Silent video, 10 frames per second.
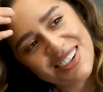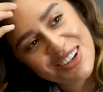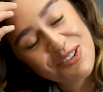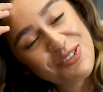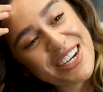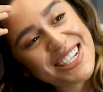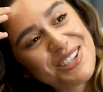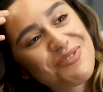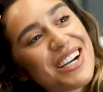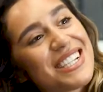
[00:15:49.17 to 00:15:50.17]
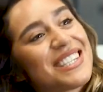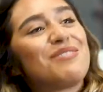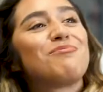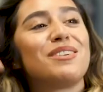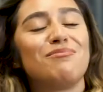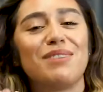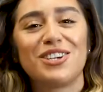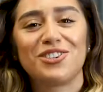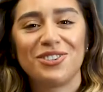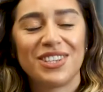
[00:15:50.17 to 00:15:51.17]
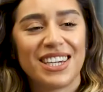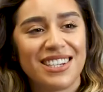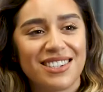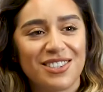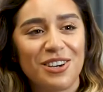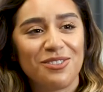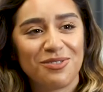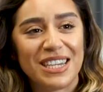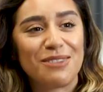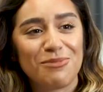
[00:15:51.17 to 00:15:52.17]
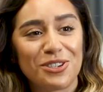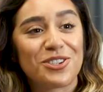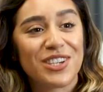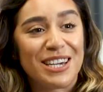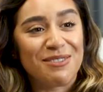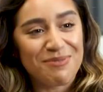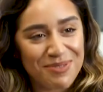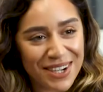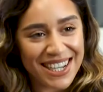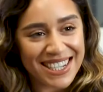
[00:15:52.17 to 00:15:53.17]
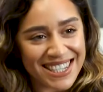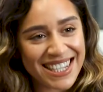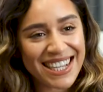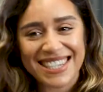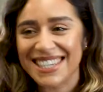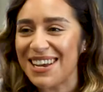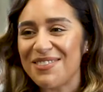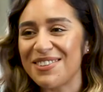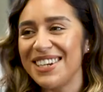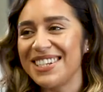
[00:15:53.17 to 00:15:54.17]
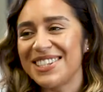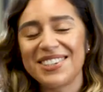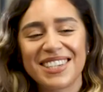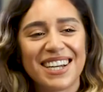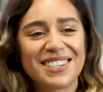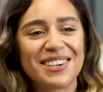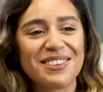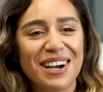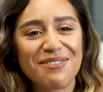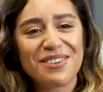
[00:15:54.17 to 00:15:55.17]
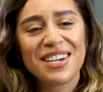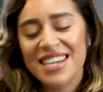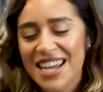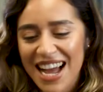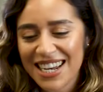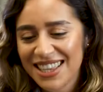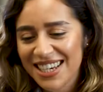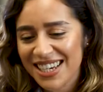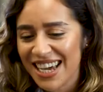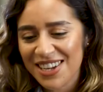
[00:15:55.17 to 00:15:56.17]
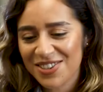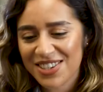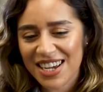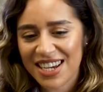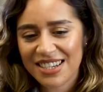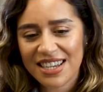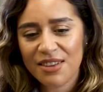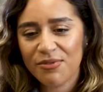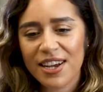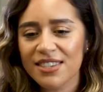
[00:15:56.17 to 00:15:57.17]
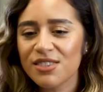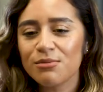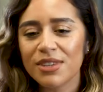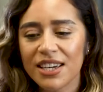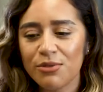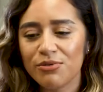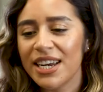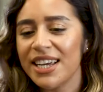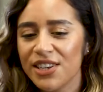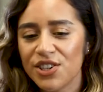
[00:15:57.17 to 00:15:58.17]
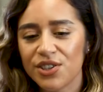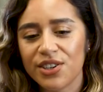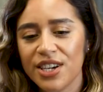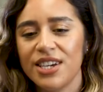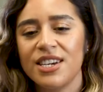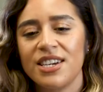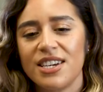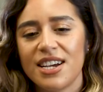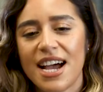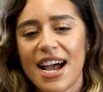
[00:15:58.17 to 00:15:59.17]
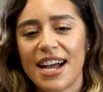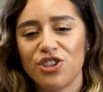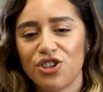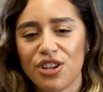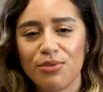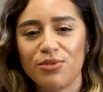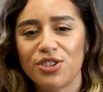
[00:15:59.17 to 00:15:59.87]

Oh, first advice, I'd be make sure that you just don't need much sleep, because that's definitely something that I don't have. And I think, yeah, just like I said, find something that you really enjoy and just don't